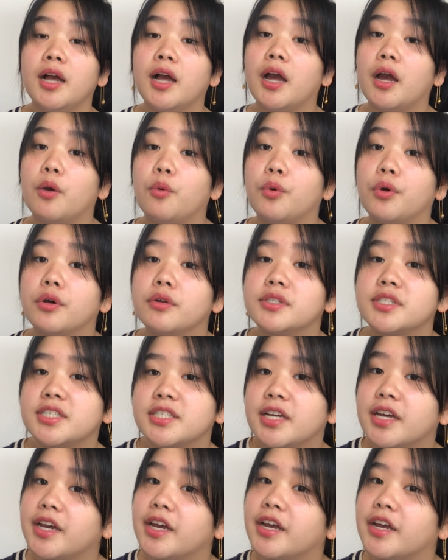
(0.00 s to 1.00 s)
I will
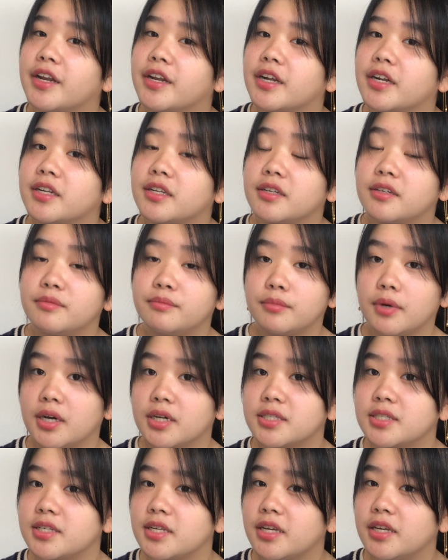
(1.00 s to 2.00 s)
say that the
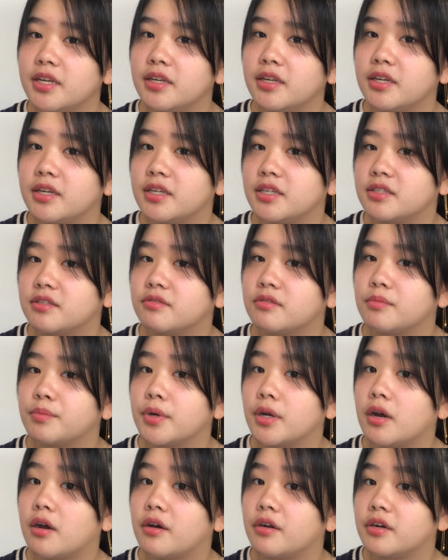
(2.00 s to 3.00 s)
unboxing is from
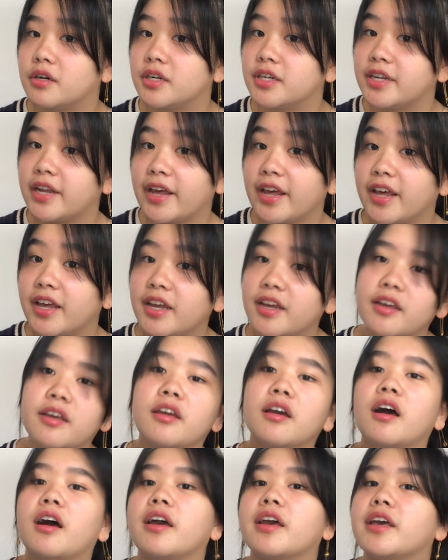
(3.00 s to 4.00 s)
the other day.
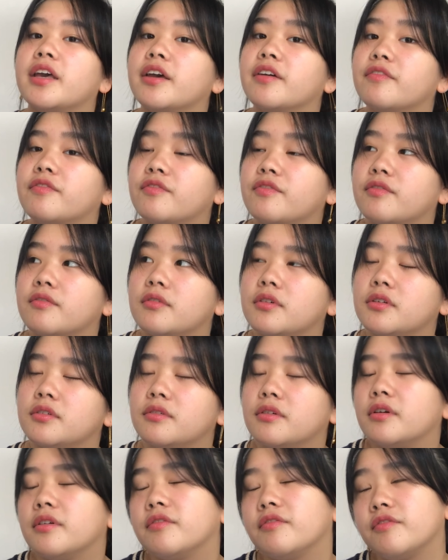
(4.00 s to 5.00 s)
I have
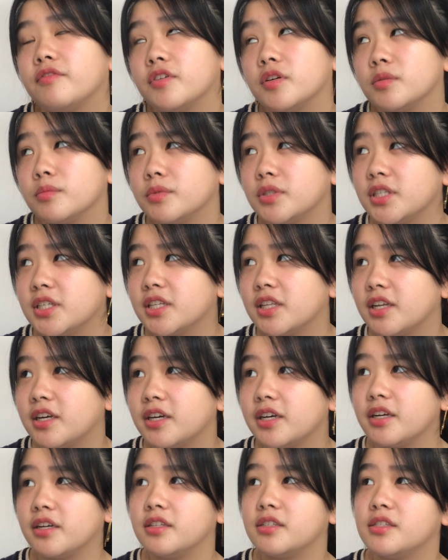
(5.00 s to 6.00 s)
filmed it
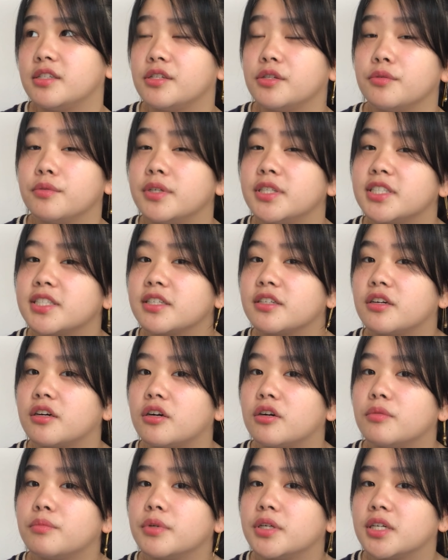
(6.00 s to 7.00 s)
like 2 weeks
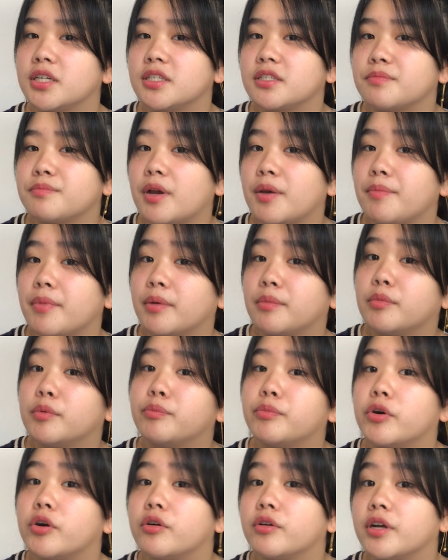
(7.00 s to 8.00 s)
ago because my
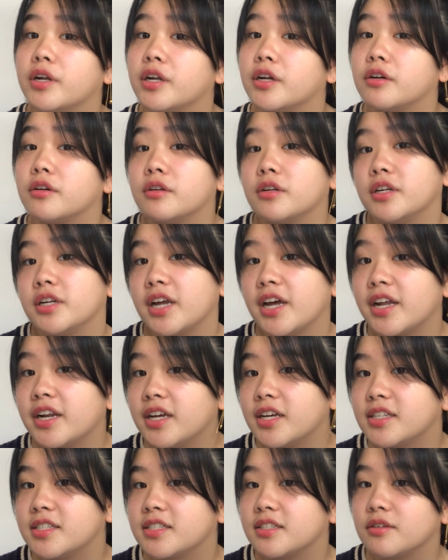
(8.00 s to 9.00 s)
MacBook broke and I couldn't
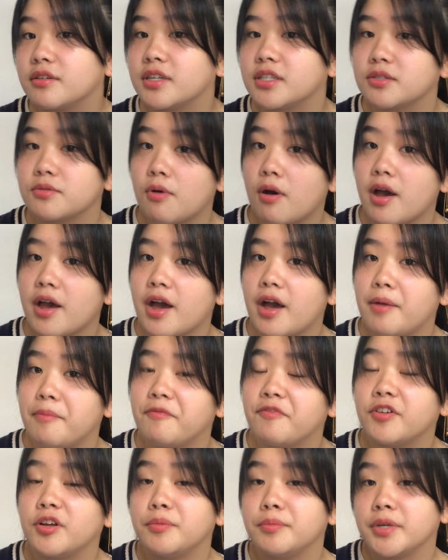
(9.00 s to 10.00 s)
edit, so that's why I'm
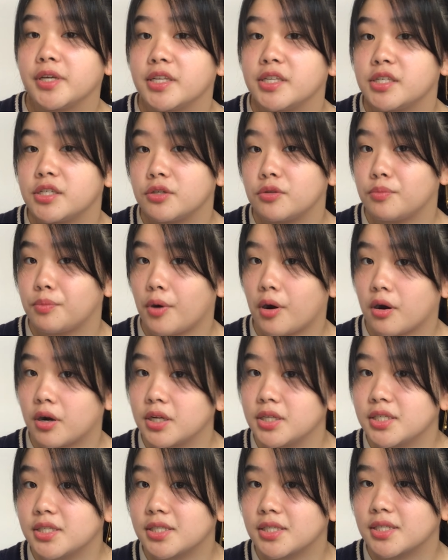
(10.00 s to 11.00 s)
filming in 2
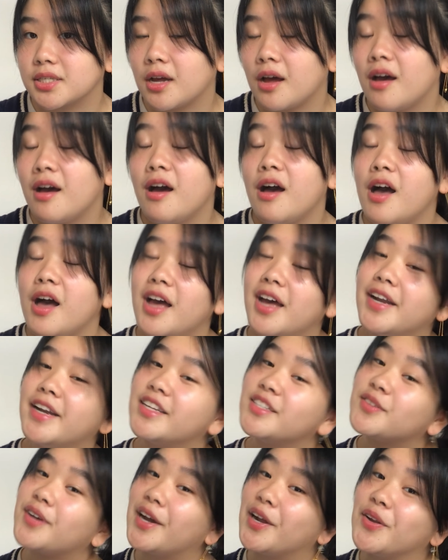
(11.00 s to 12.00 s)
parts.
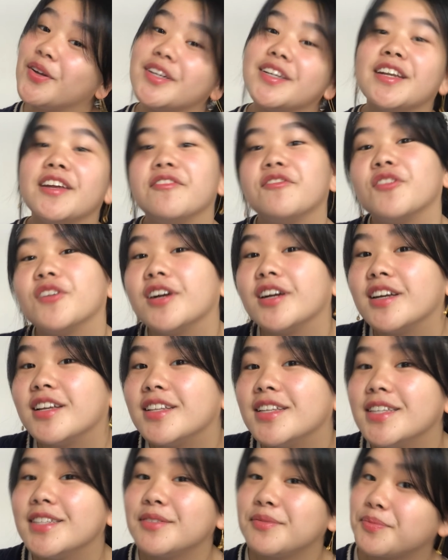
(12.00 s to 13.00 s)
That's why I look
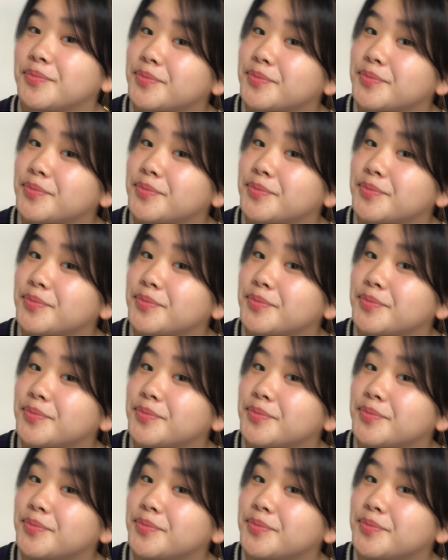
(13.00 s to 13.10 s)
different.